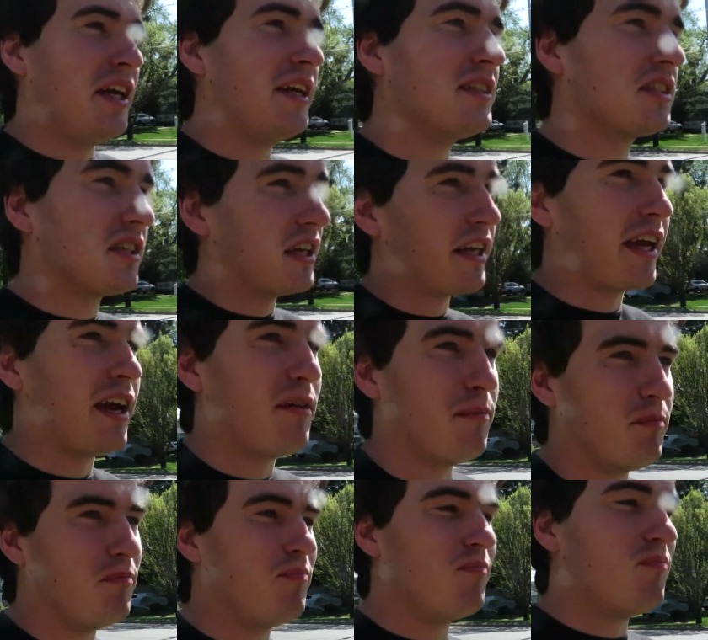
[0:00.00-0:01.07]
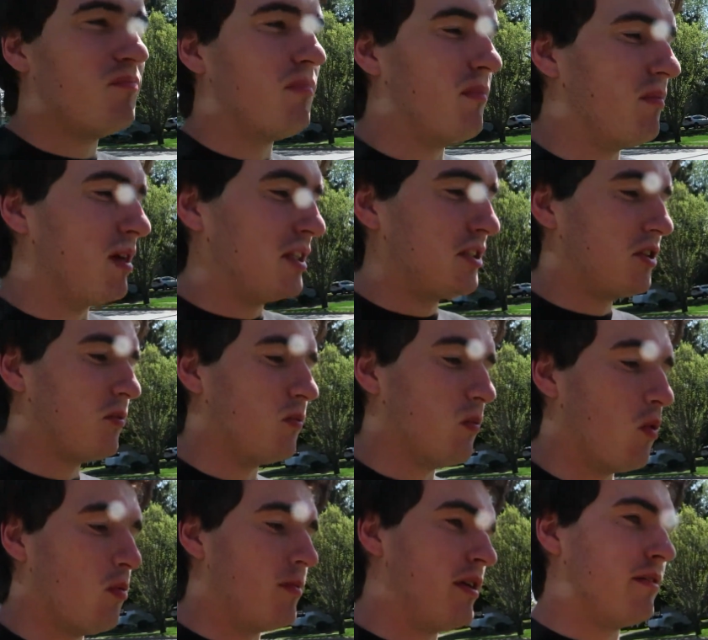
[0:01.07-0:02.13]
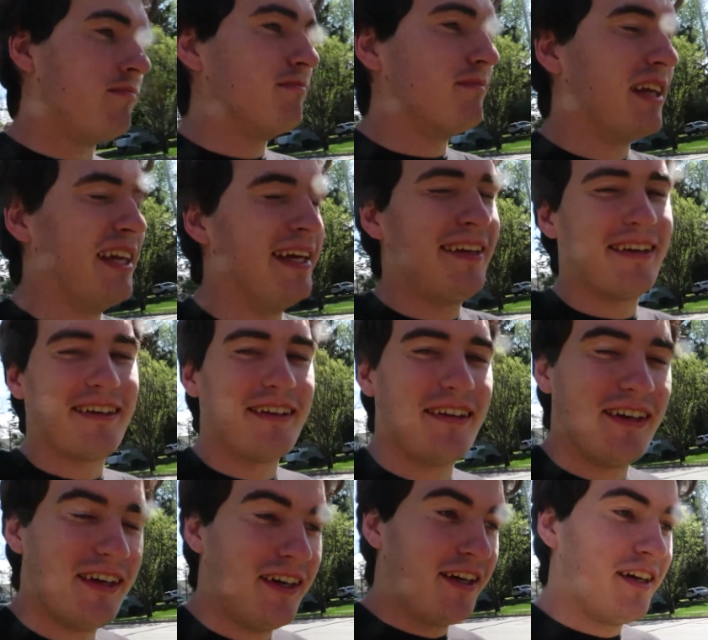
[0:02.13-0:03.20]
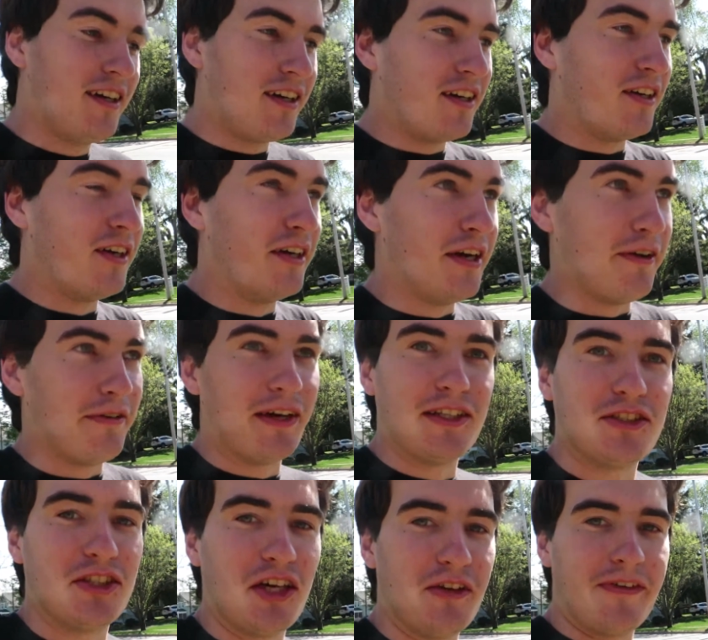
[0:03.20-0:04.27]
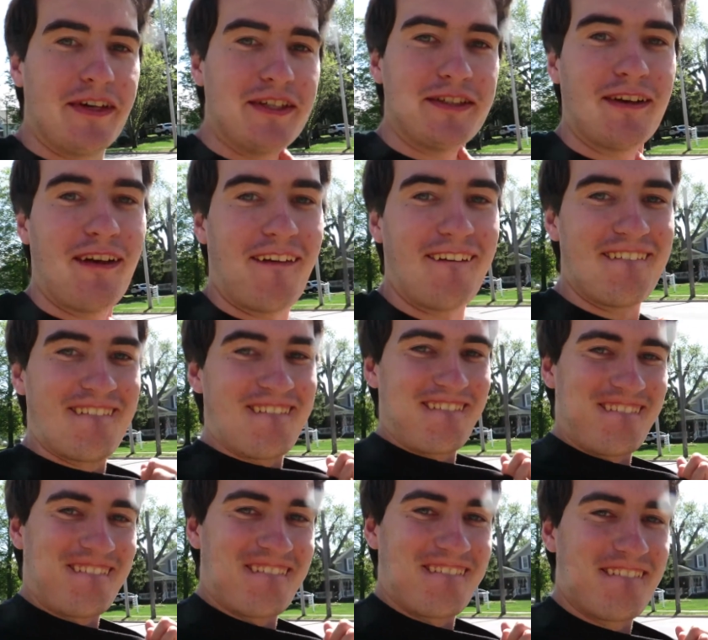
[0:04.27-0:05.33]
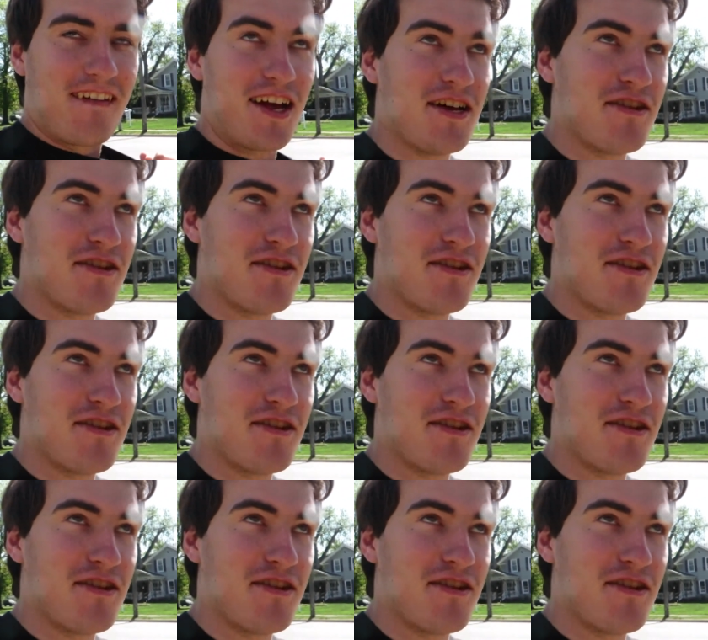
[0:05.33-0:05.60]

It's gonna get much warmer. Oh yeah, fan service. Oh.